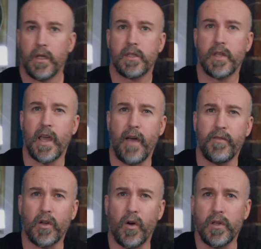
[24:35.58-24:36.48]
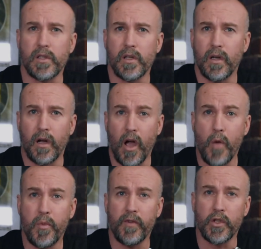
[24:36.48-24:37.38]
So there you have it, guys. I
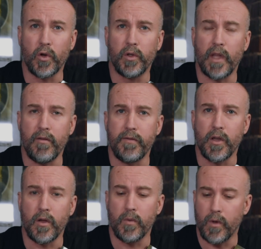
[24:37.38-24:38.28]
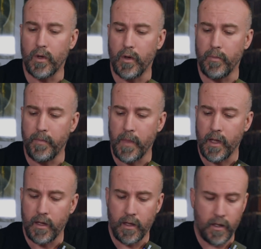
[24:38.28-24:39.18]
hope you've enjoyed that review. Been
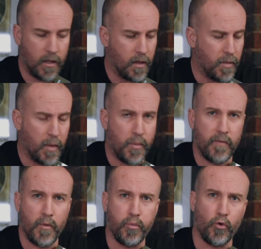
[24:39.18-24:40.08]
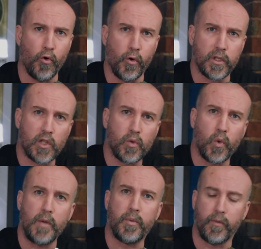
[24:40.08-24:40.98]
a bit of a broad
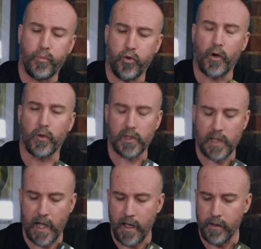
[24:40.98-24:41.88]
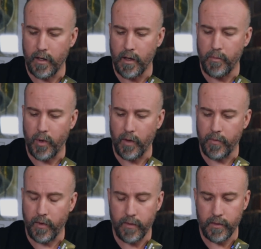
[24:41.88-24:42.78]
sweep of products there, but
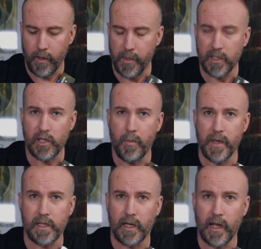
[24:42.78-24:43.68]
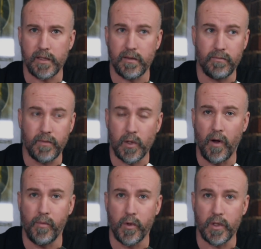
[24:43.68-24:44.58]
I've been so busy the last
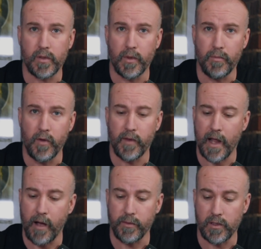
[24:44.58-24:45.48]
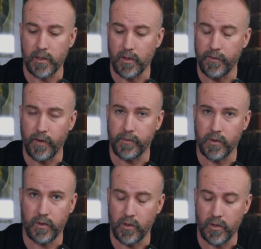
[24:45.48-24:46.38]
12 months with moving house and stuff, I've
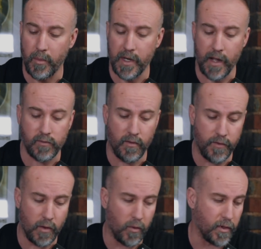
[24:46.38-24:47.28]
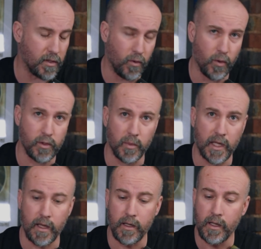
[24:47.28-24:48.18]
just not been able to review all this awesome
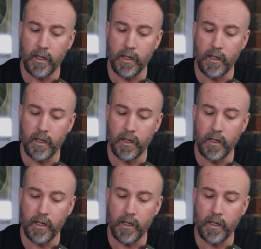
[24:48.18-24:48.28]
kit.